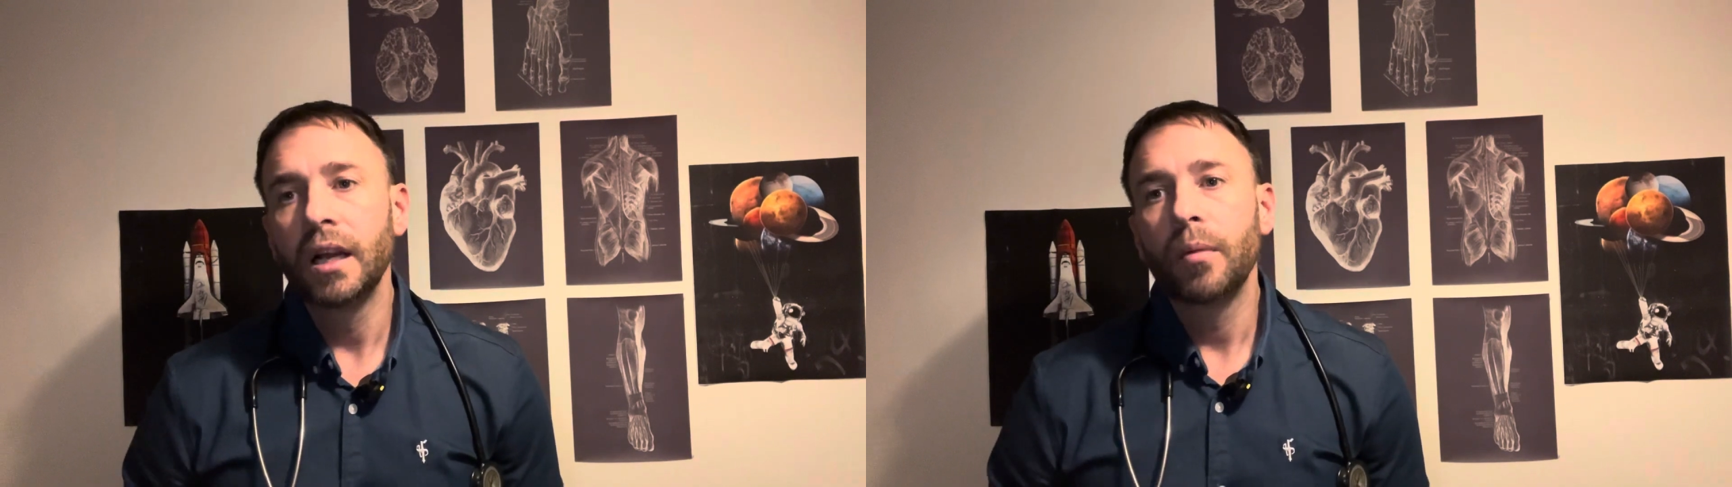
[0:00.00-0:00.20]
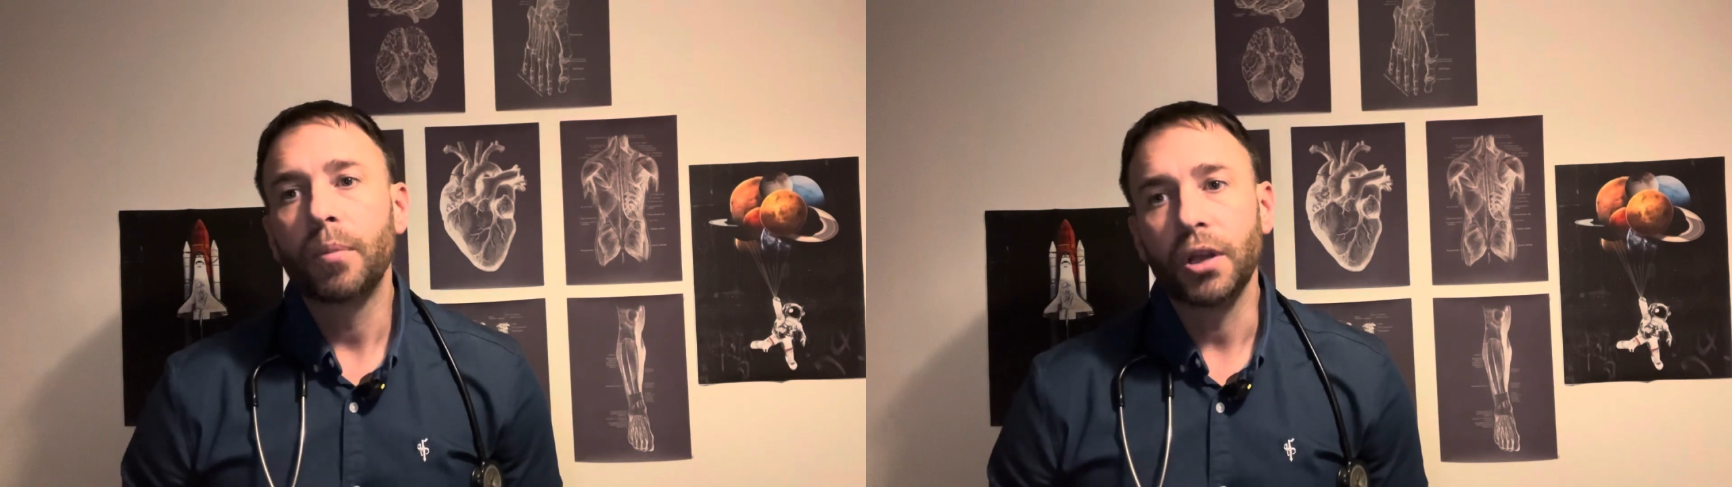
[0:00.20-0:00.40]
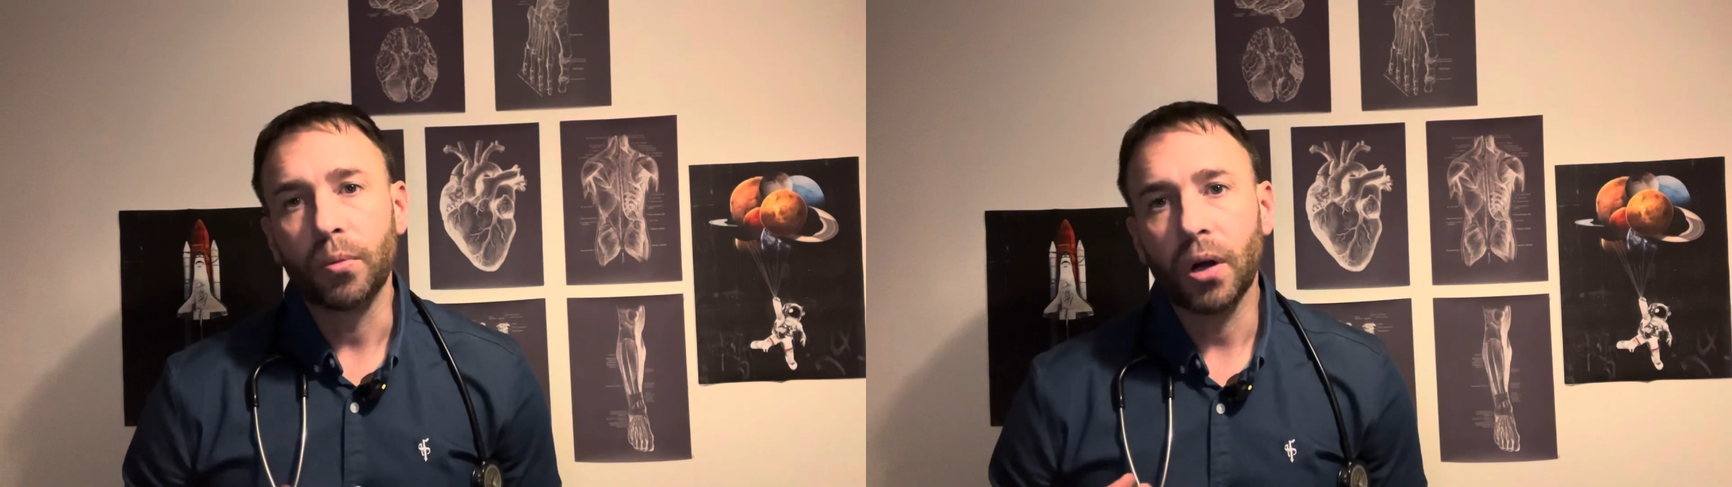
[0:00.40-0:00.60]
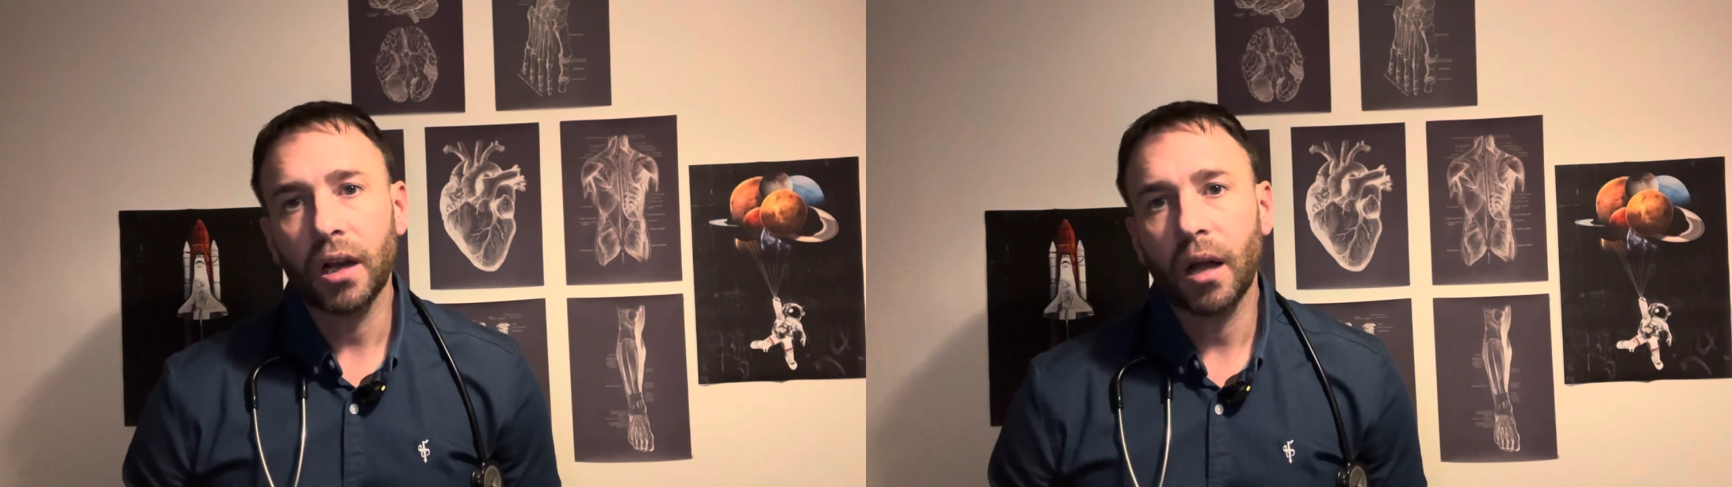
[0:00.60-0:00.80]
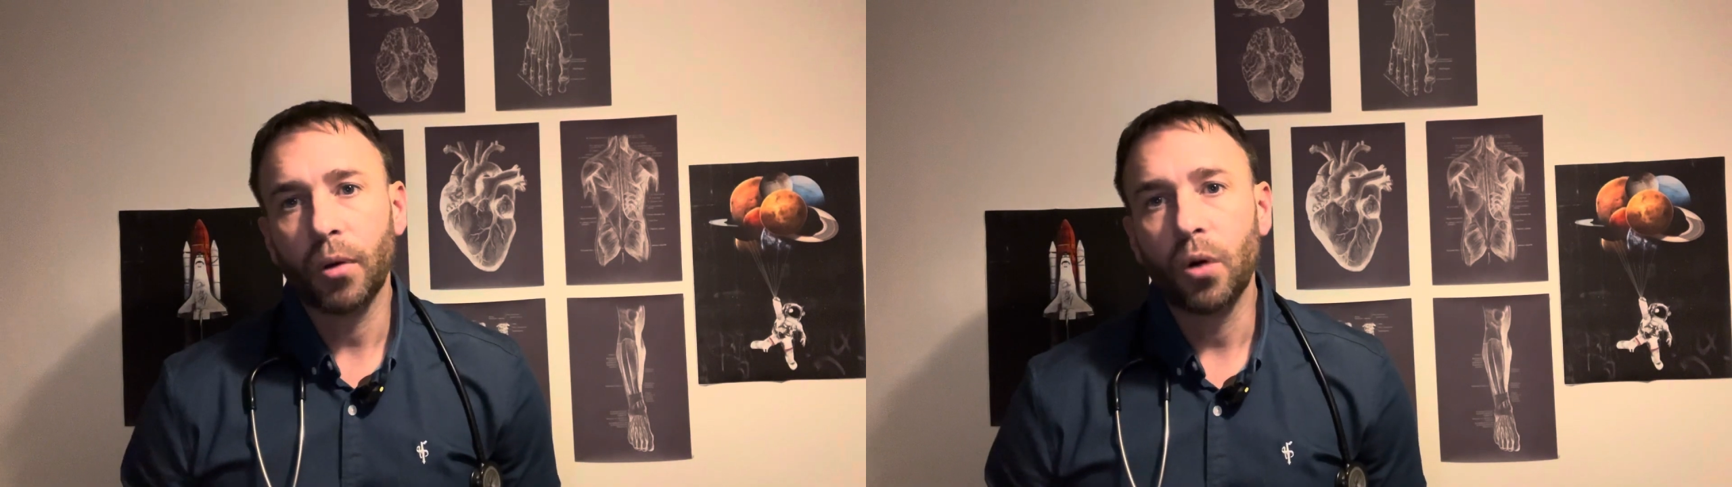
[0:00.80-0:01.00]
But you might
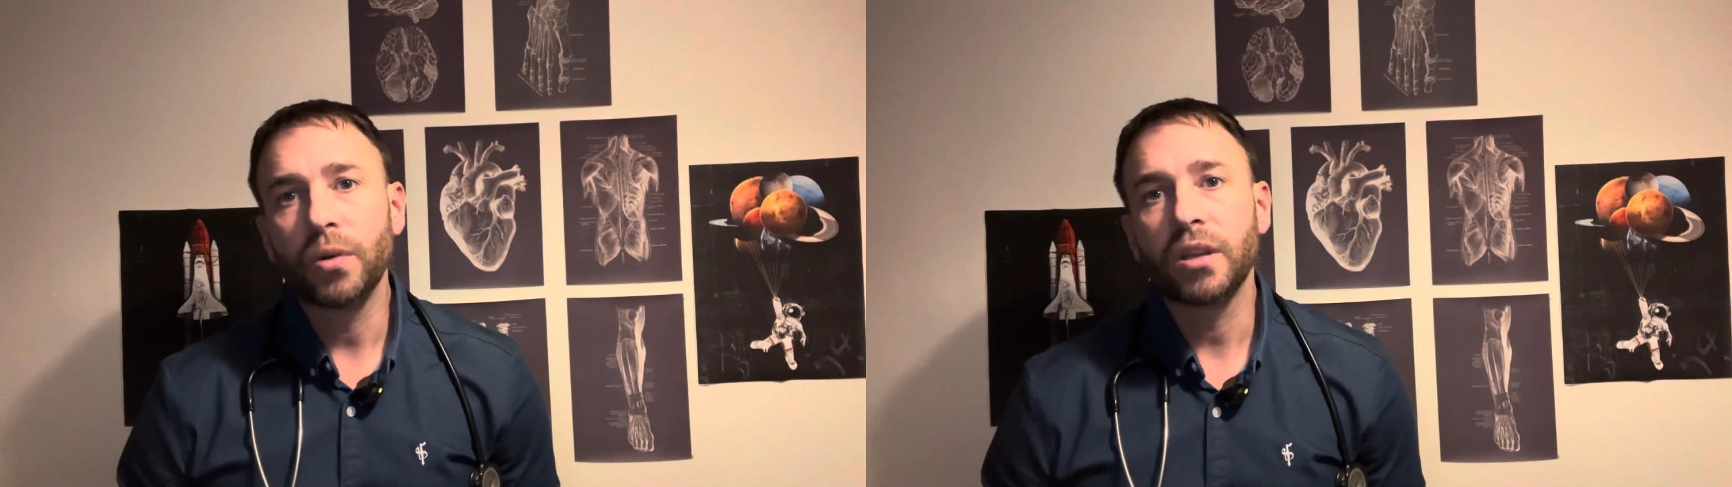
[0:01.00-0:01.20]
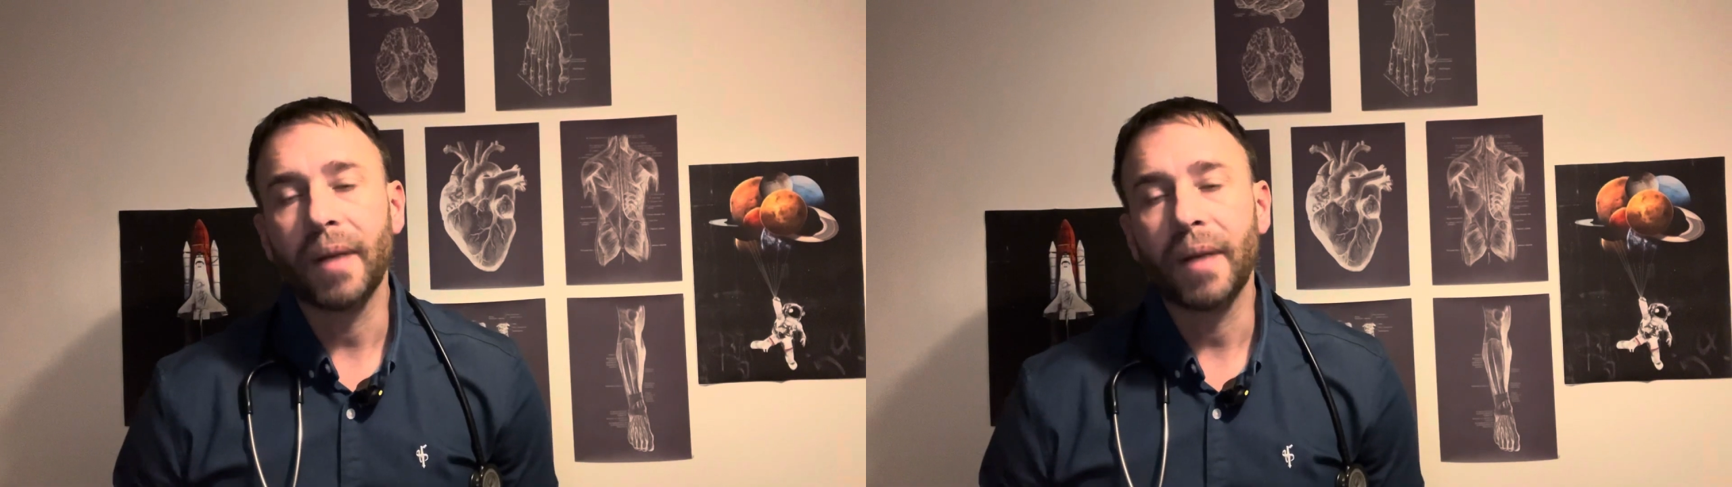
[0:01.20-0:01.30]
come home with some